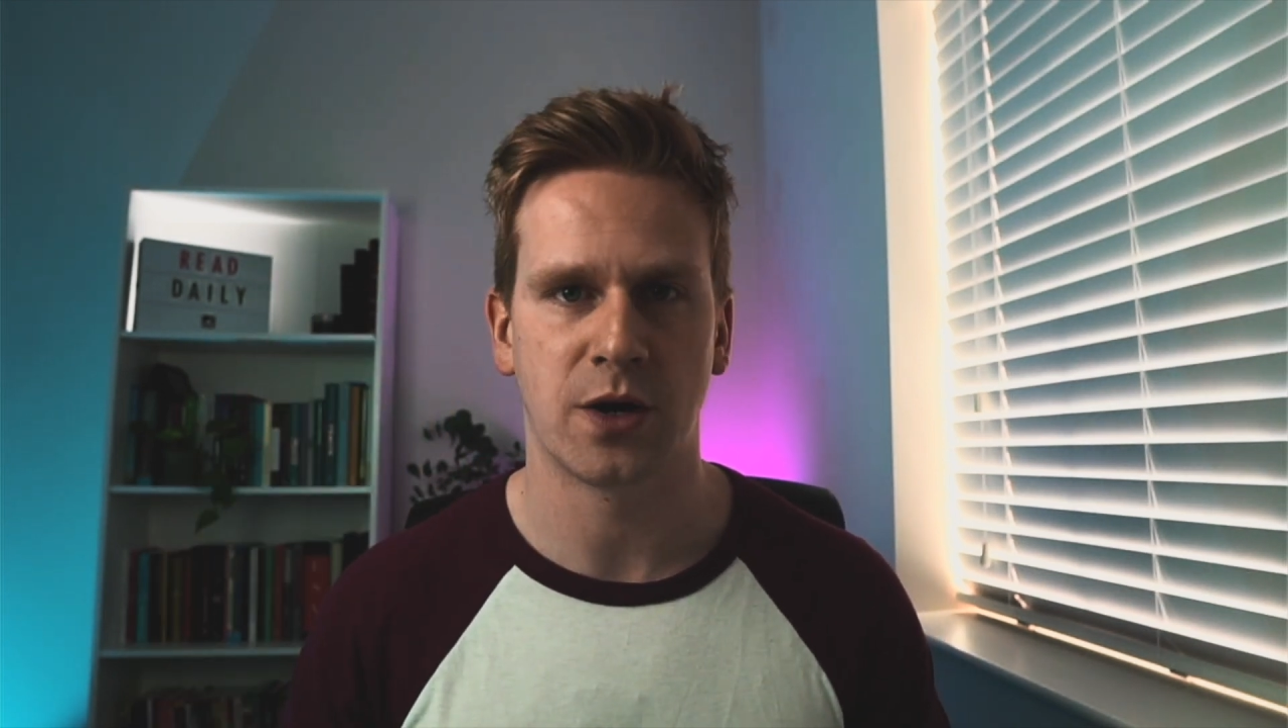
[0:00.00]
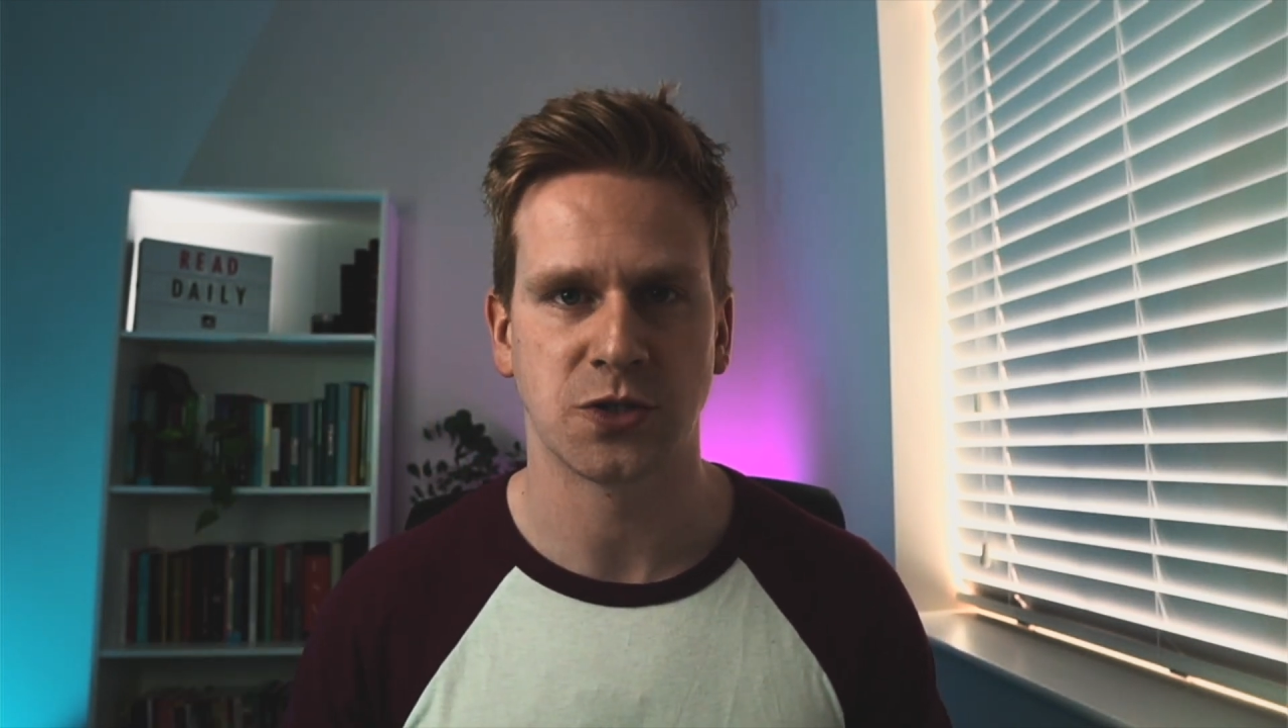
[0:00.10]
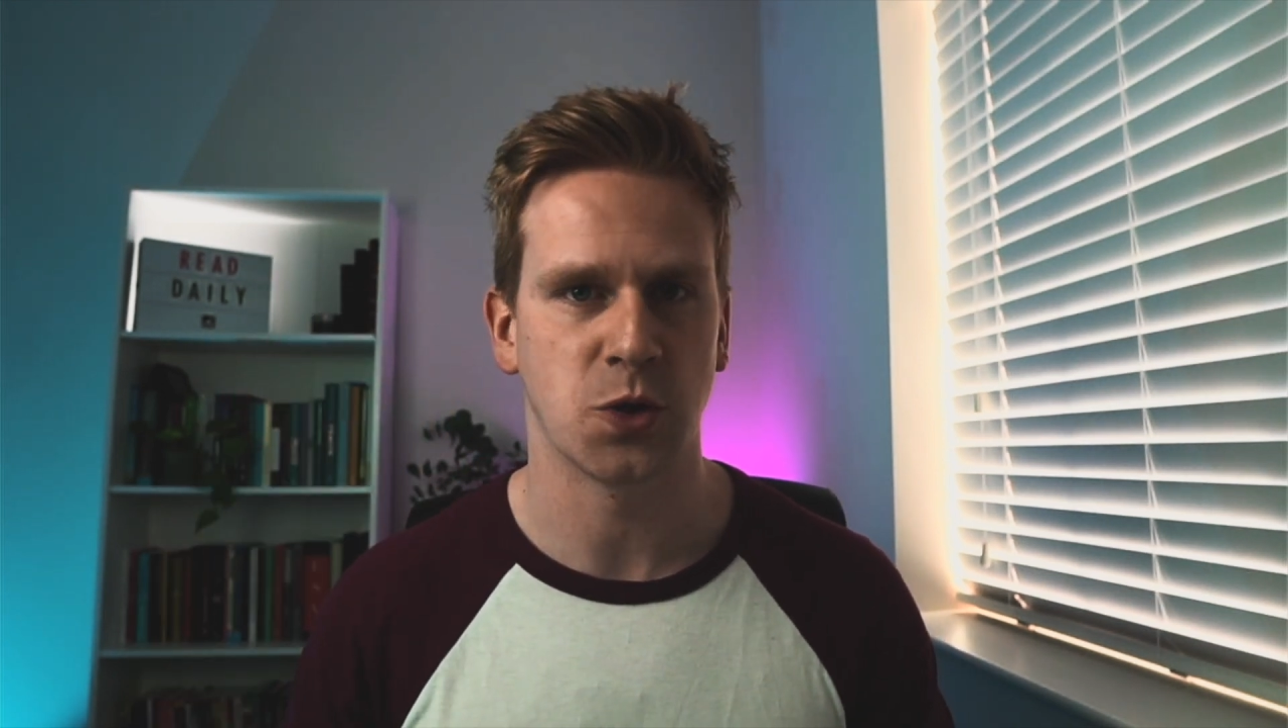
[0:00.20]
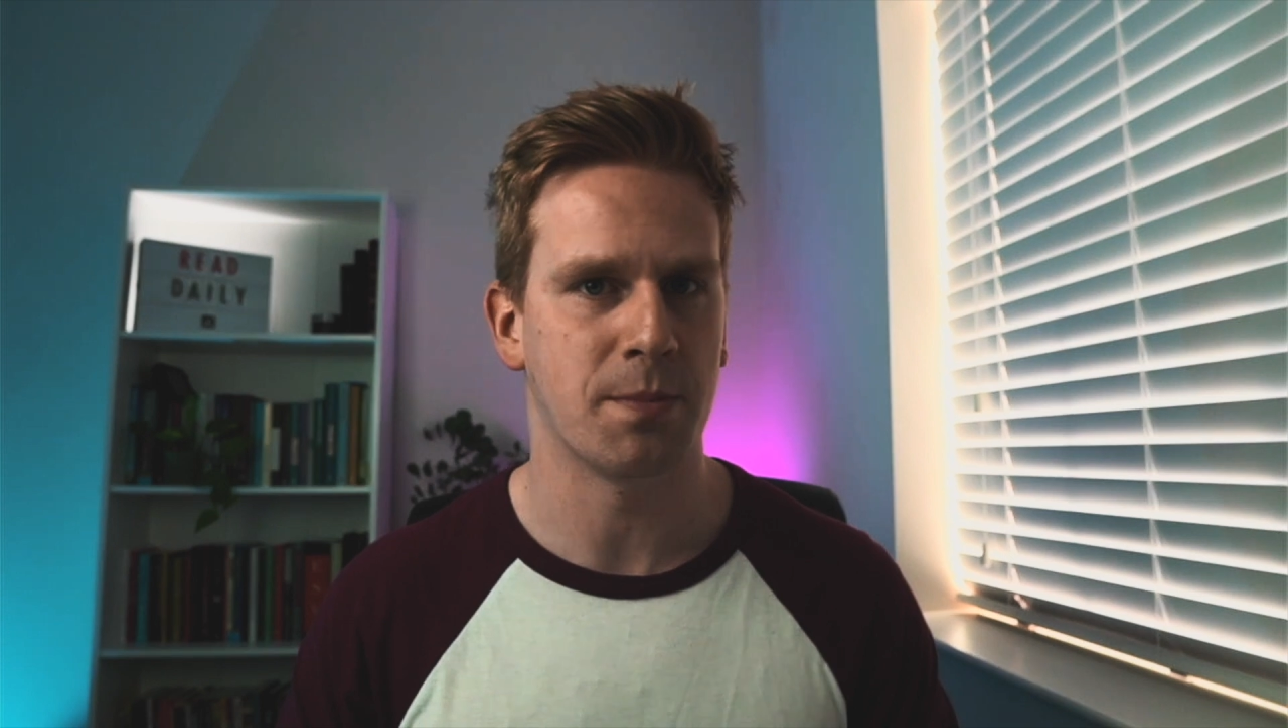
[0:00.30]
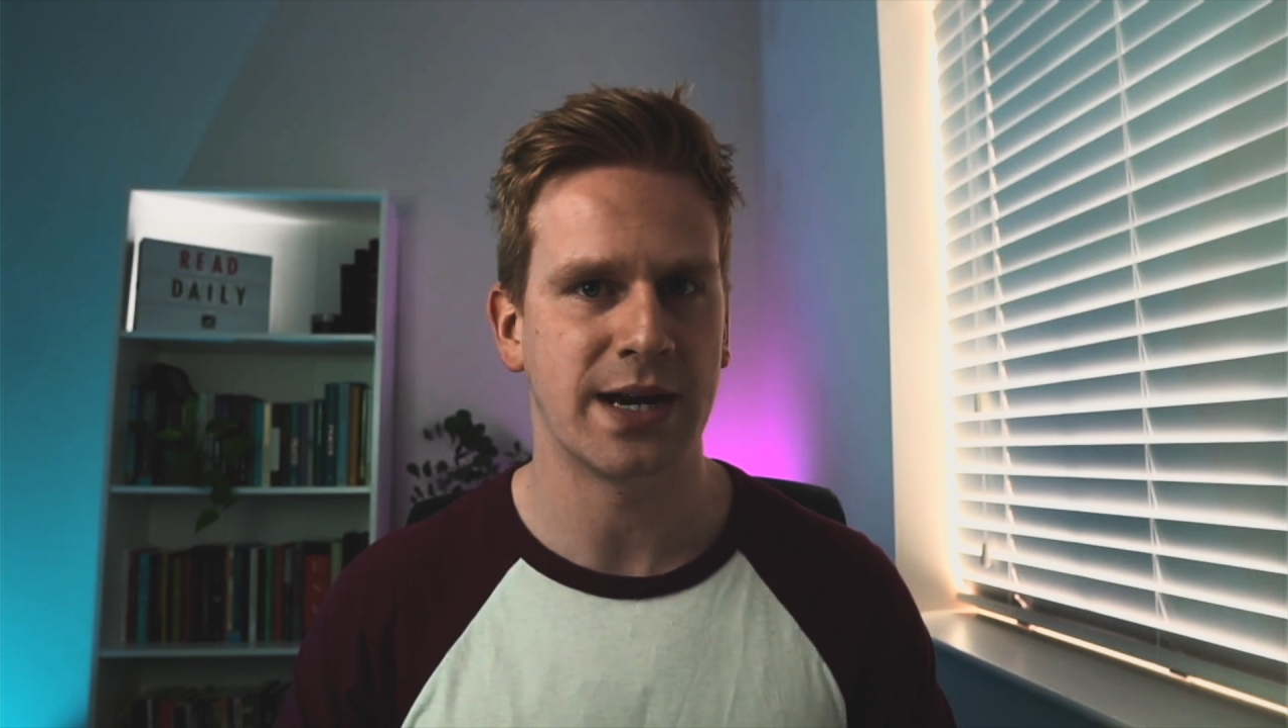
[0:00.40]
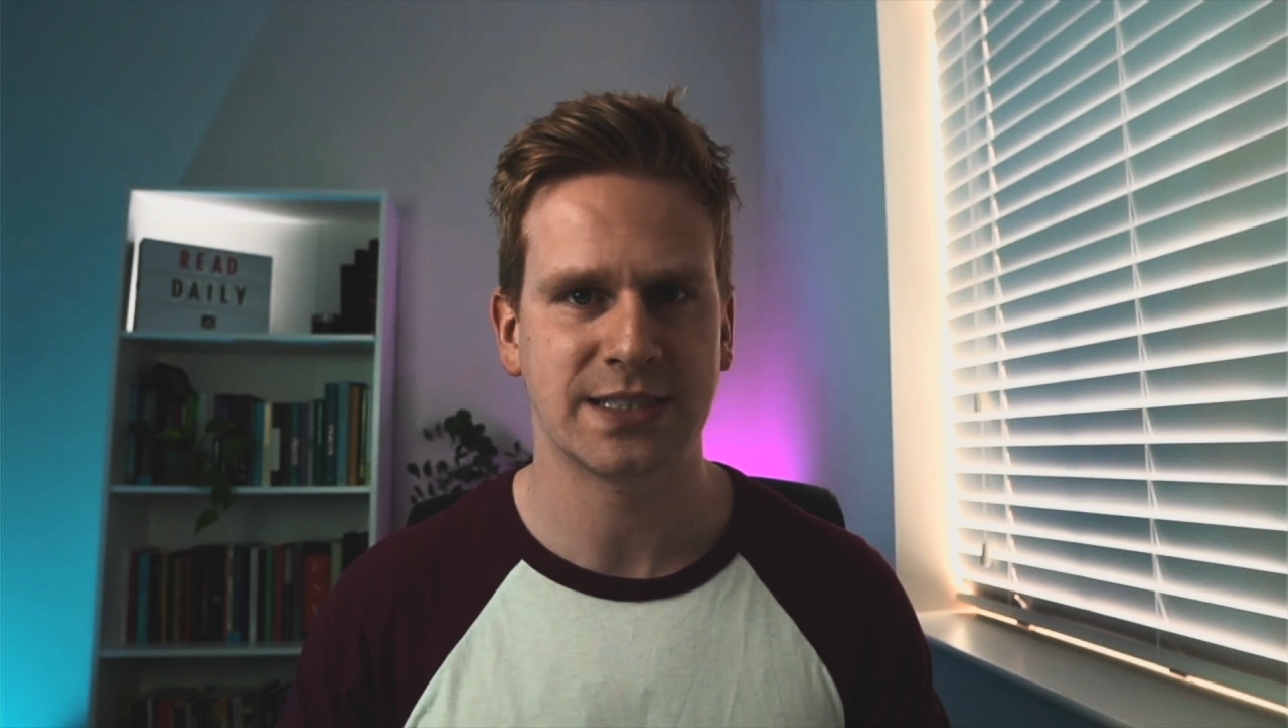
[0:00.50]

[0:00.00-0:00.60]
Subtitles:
So it might